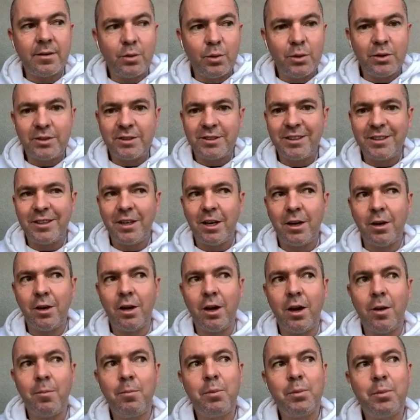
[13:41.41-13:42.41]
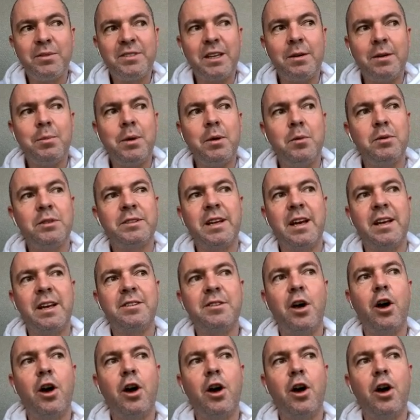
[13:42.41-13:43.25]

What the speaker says: was, like some people say it's